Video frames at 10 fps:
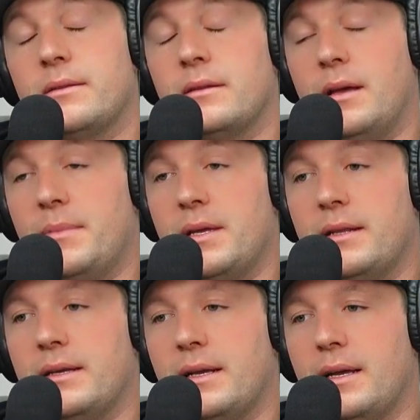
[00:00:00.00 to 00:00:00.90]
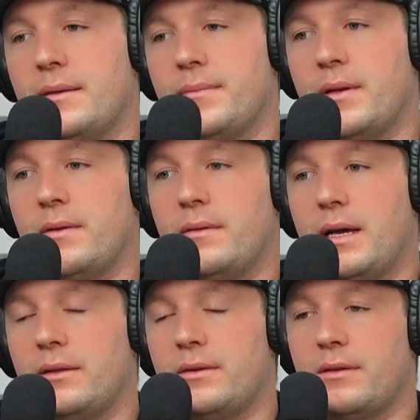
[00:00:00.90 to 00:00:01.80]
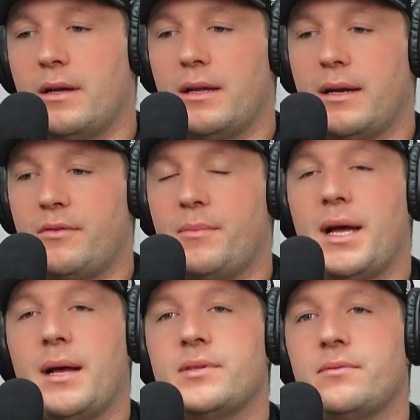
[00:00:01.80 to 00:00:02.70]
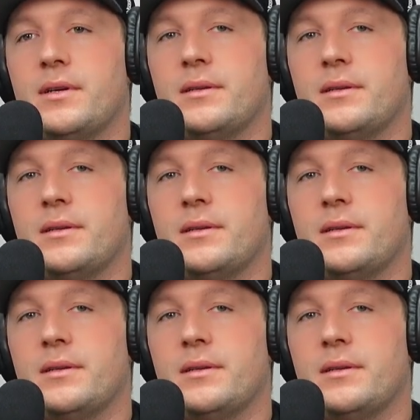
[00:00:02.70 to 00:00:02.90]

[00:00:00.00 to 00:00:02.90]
I mean, I think I learned a lot of that from Babson, right?